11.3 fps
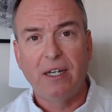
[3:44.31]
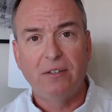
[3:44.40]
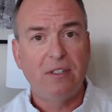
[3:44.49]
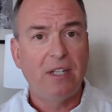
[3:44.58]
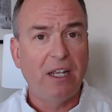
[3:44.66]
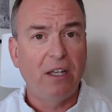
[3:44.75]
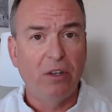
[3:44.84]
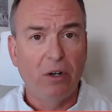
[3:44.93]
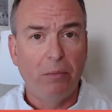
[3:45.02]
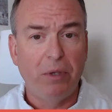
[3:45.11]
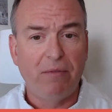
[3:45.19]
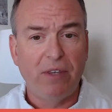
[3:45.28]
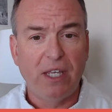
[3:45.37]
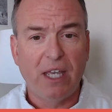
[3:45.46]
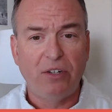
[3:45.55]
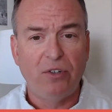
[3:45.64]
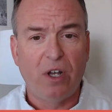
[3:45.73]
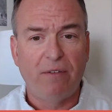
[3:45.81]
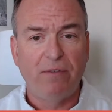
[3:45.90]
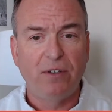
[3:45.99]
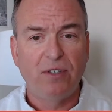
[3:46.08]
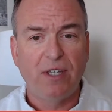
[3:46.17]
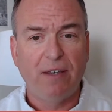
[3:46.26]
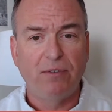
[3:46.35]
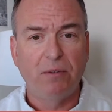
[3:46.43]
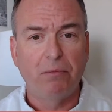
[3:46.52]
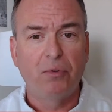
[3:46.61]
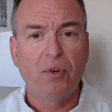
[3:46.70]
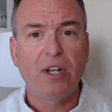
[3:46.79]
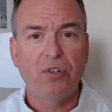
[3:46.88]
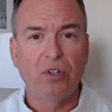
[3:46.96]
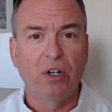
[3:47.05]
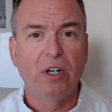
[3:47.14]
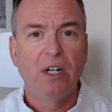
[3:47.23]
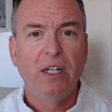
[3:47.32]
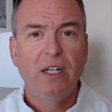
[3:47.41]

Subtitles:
to take a little bit of the edge off and save some pressure